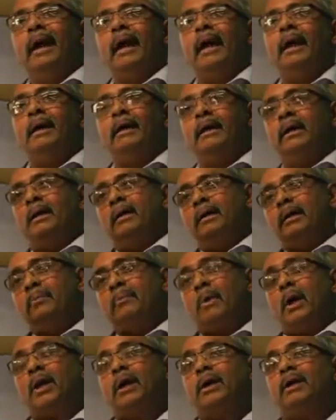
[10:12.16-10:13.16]
And a
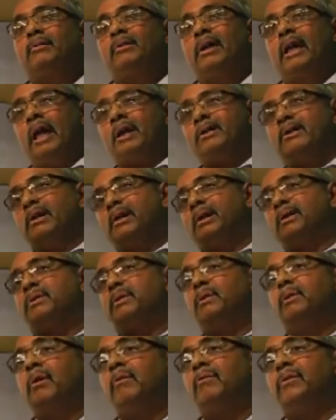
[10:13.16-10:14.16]
product of the National
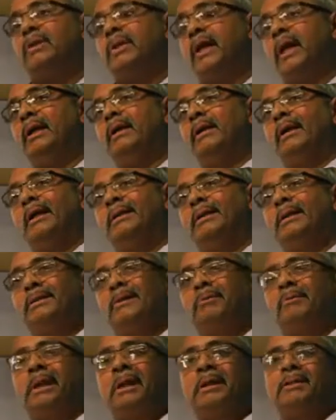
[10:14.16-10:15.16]
Institute of Design,
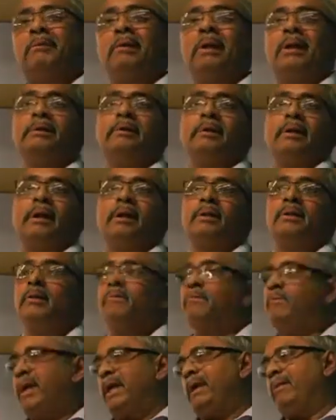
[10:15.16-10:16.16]
Aditya Bharadwaj, is a
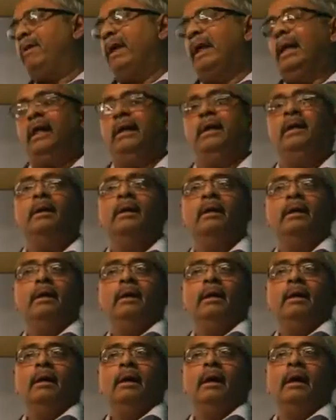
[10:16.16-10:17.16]
very,
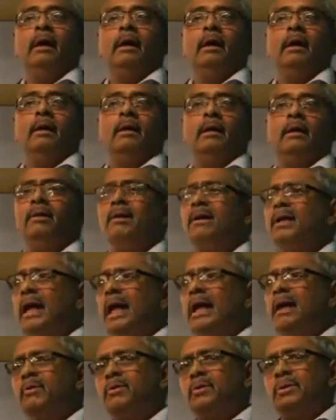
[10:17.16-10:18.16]
a
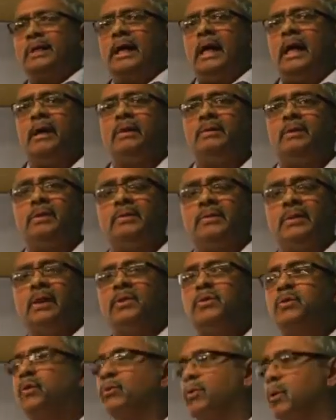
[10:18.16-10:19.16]
guy who shares his
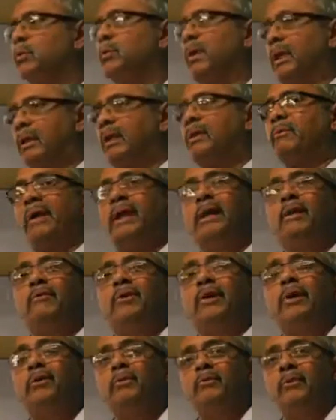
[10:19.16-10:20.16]
sense of humor. They're very
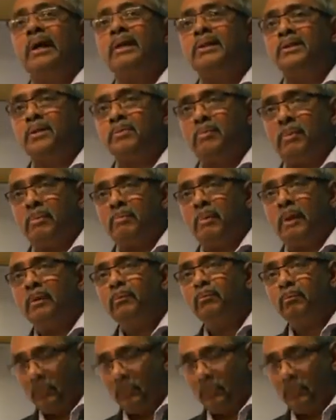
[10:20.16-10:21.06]
difficult to find such people.